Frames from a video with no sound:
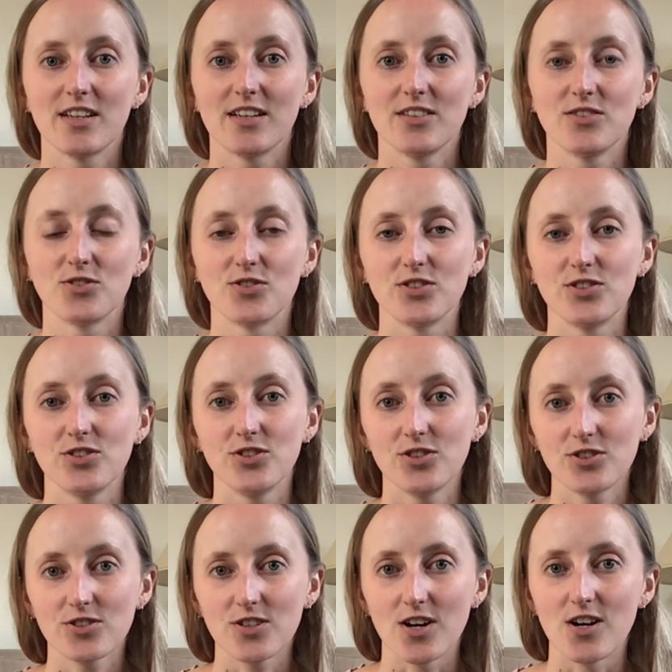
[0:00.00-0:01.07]
your
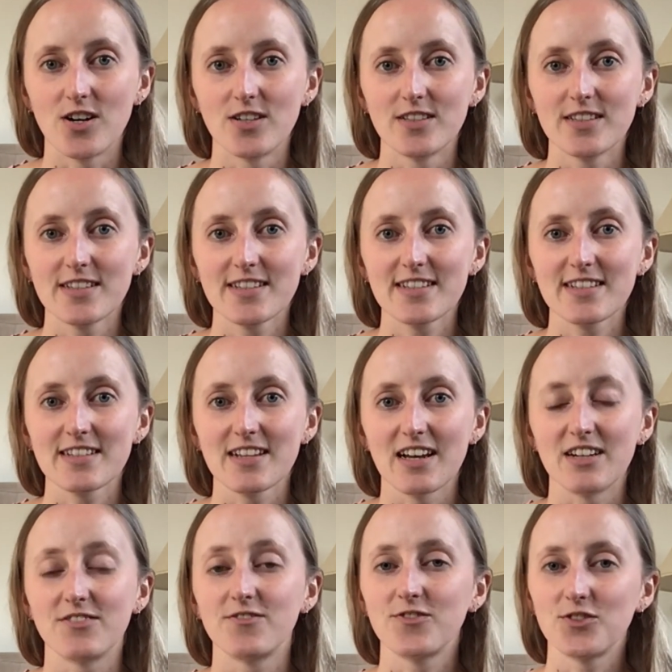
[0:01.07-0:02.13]
neurons are
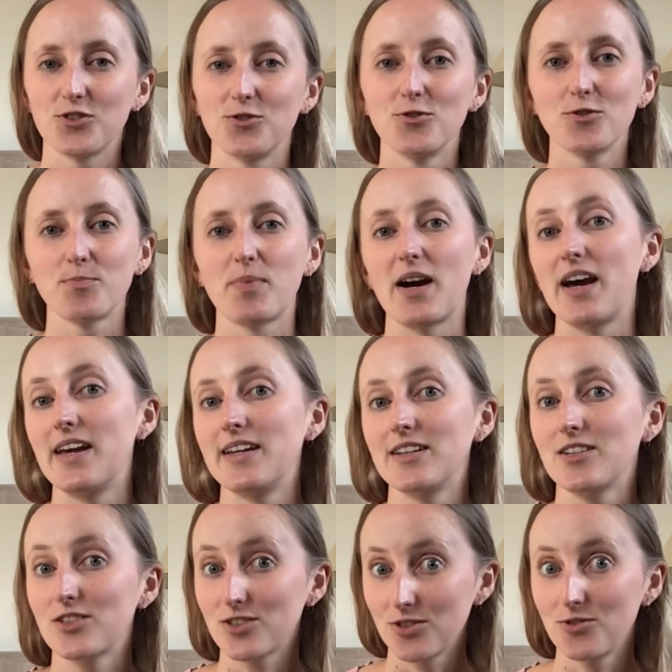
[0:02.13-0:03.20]
fueled by
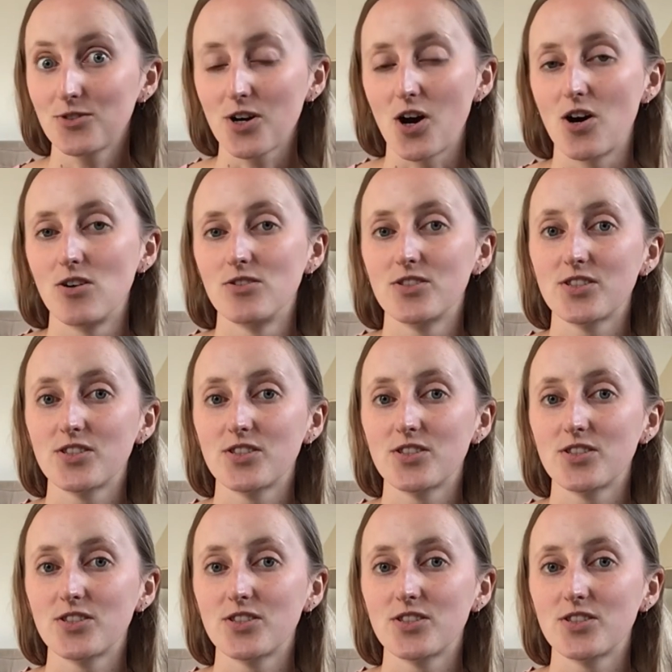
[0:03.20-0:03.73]
glucose,